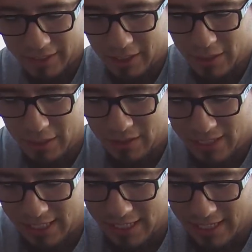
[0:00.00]
So you
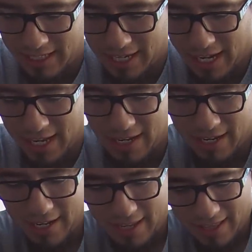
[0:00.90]
see it's got
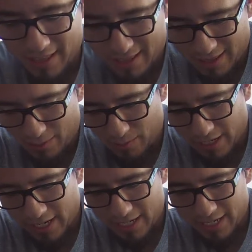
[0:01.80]
the
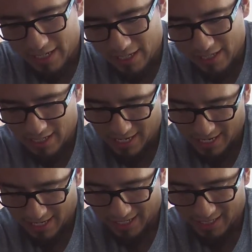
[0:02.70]
ring gear,
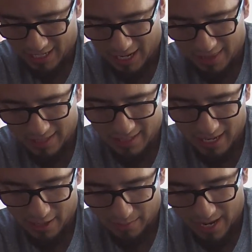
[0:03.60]
it's got the
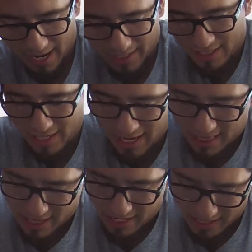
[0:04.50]
center mass, and
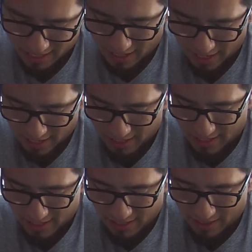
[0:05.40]
then it's got
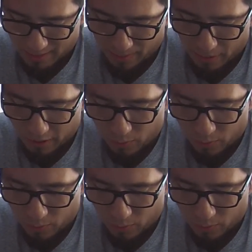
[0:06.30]
the part